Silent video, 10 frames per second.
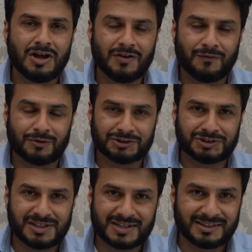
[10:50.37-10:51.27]
for
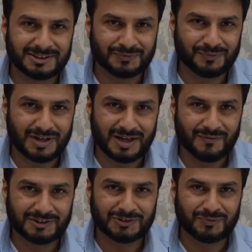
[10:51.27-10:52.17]
sticking this
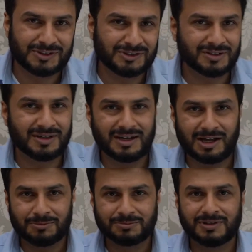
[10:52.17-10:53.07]
with this video till
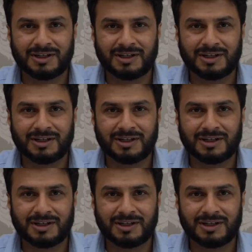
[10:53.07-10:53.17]
now,